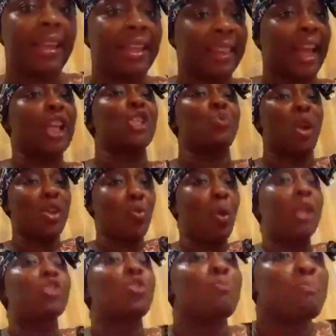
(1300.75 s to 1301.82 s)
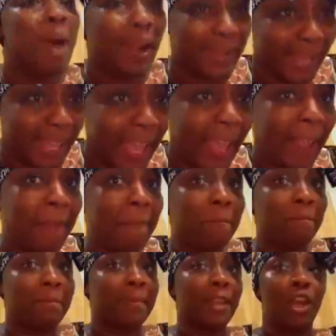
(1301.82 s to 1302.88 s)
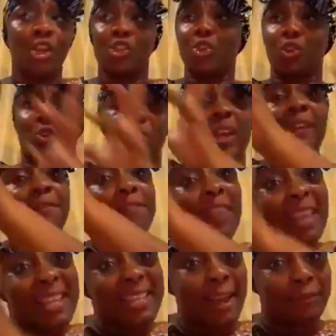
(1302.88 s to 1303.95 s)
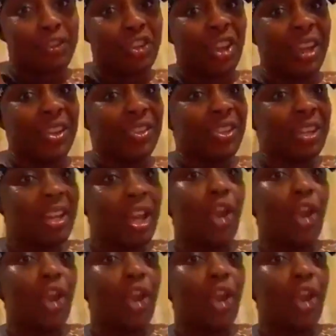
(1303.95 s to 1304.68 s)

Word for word: That is why you went to marry her. So today things have changed.